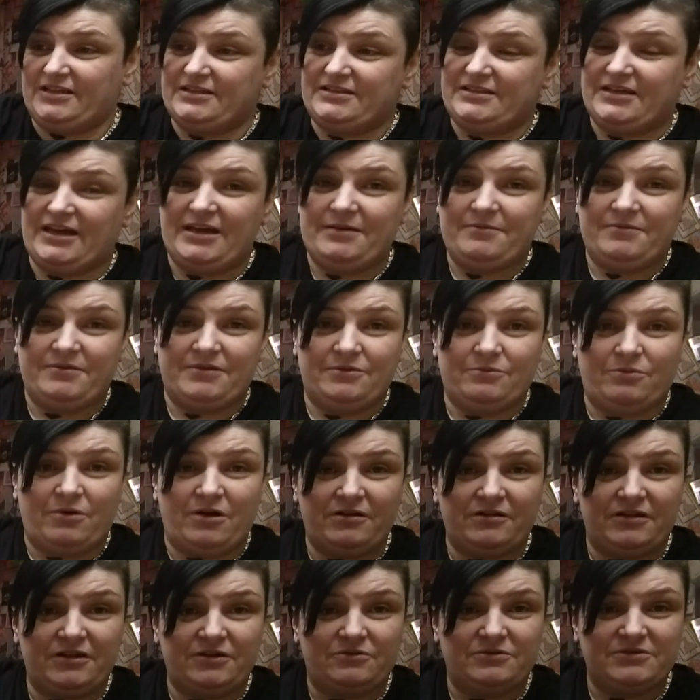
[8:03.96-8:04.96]
the time and the
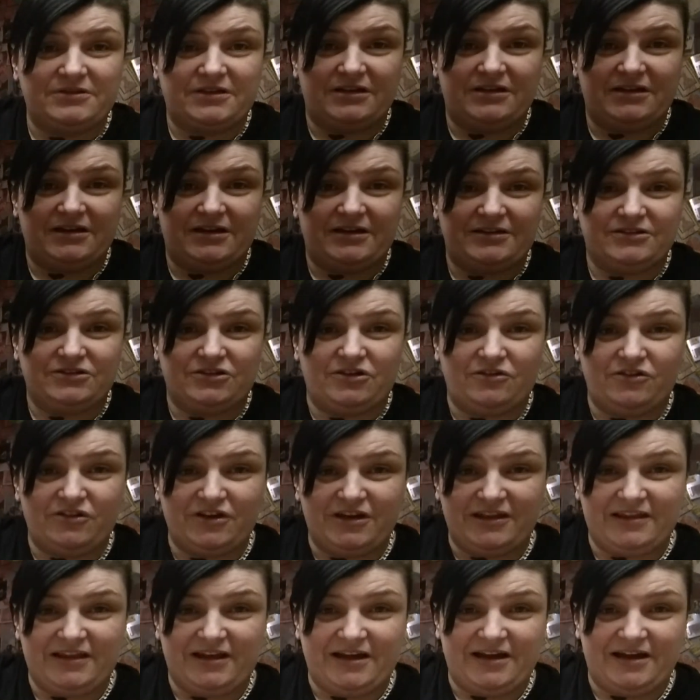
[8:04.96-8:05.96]
work that goes into it is good.
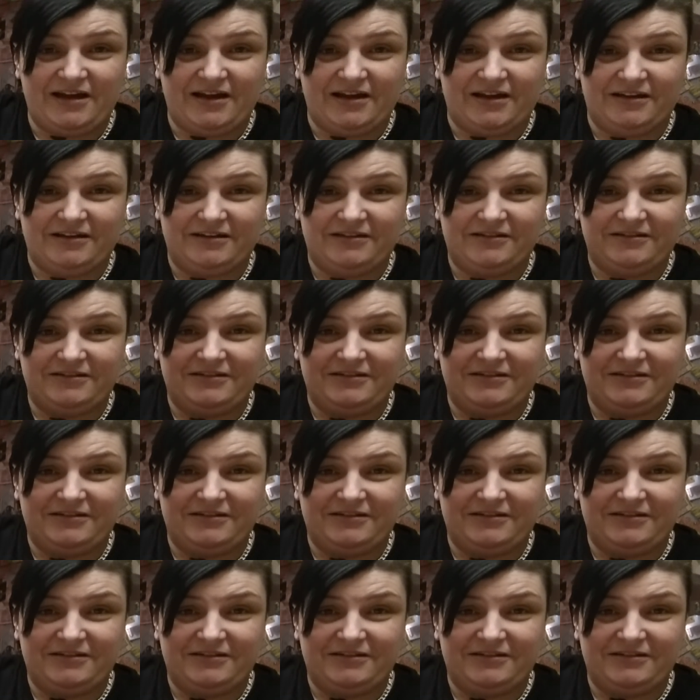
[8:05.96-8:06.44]
Look at